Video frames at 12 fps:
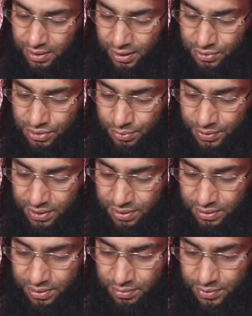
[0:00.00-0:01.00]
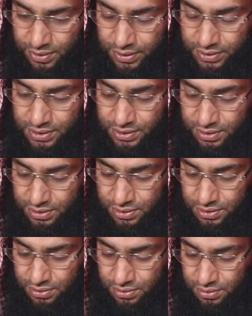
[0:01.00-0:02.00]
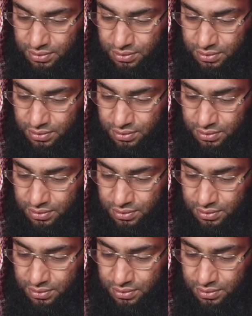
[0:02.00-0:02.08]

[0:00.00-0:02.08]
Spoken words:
I stop here, brothers, sisters.